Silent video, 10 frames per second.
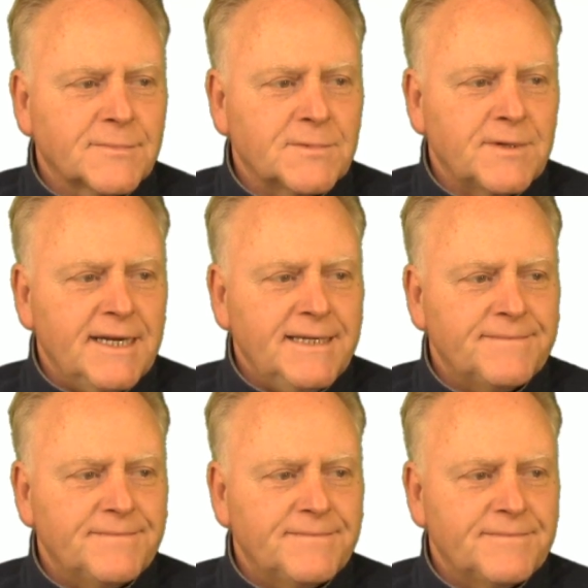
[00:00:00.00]
Right?
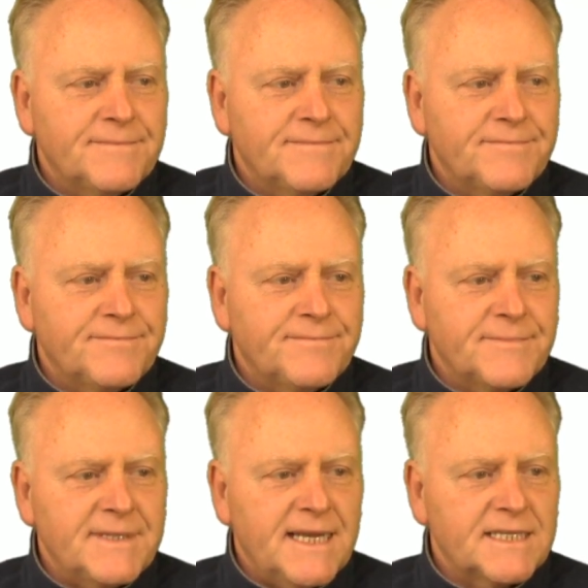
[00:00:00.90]

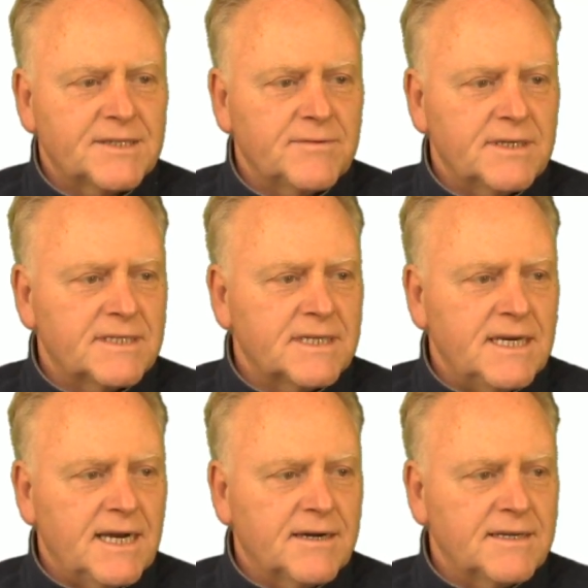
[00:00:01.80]
That's what
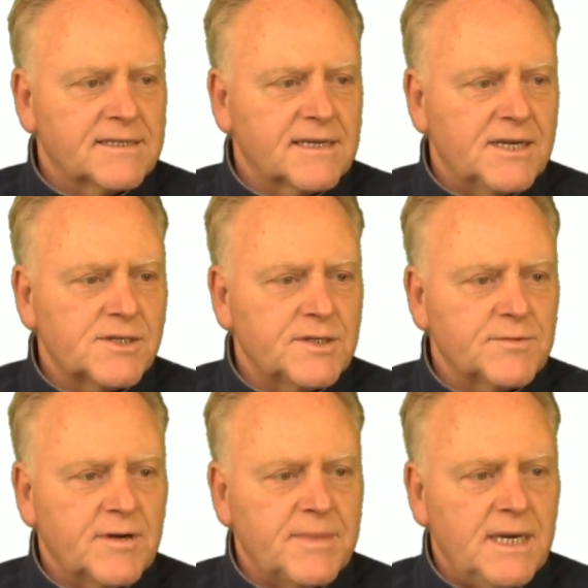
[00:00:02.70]
our discussions
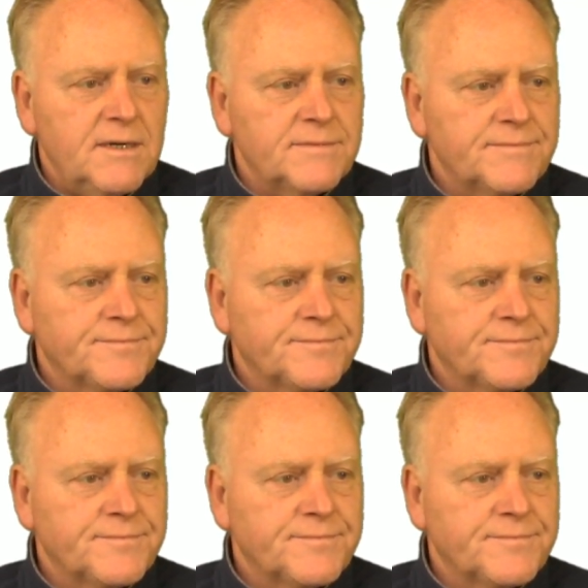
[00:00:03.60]
were about.